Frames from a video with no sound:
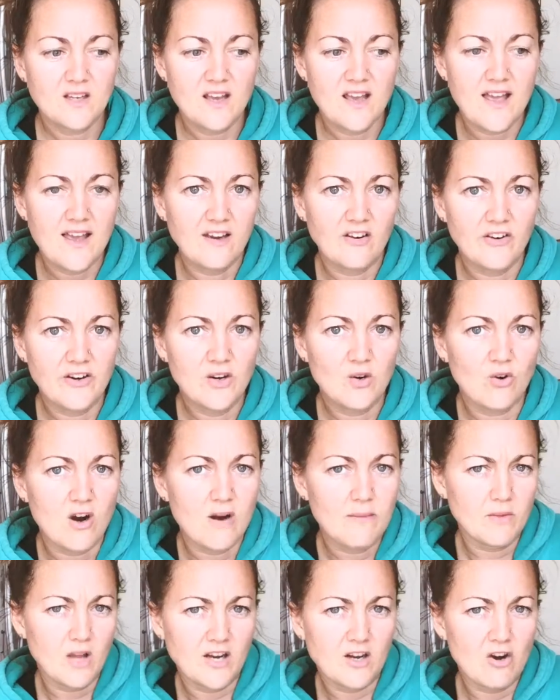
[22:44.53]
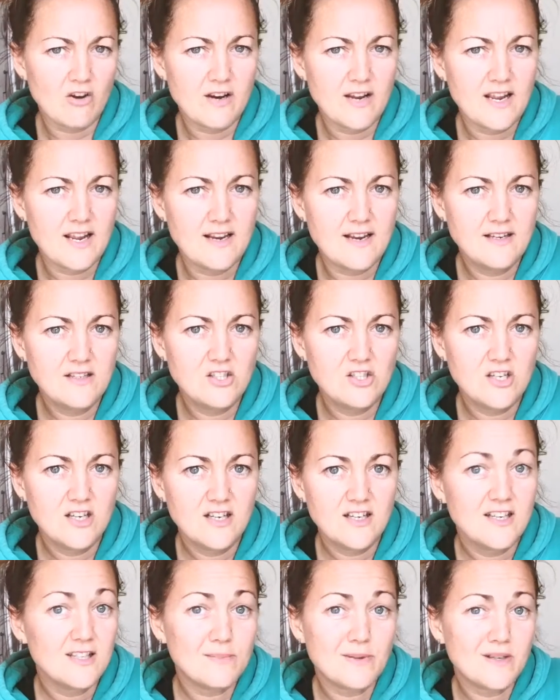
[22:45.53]
angry or I'm like on edge,
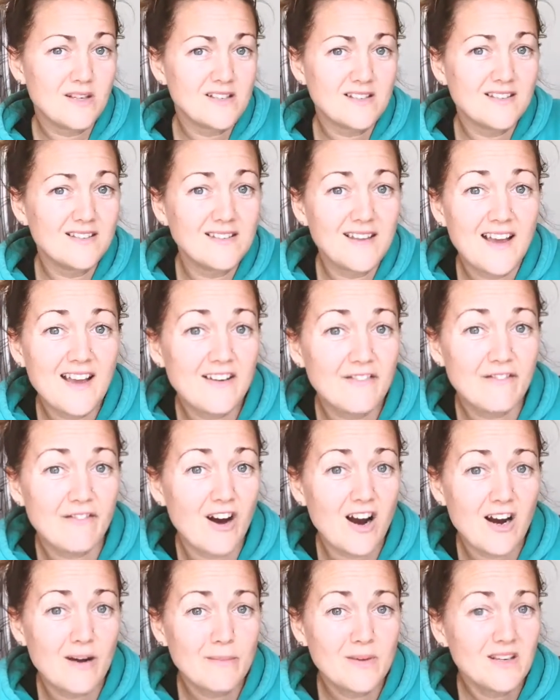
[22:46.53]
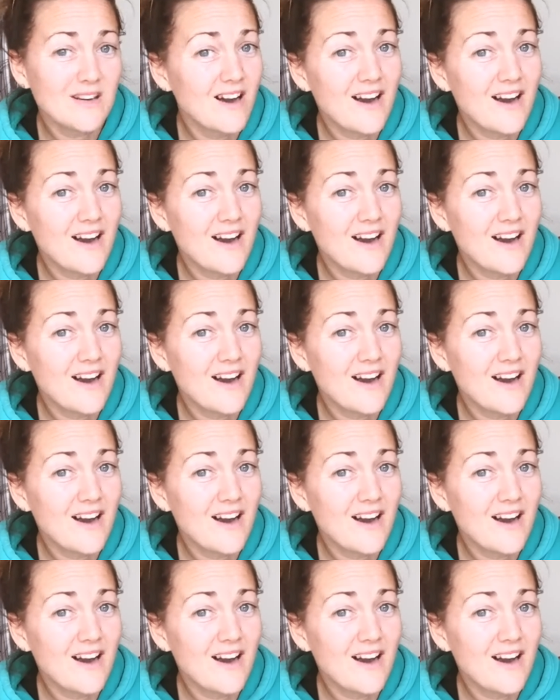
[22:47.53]
it's because in that environment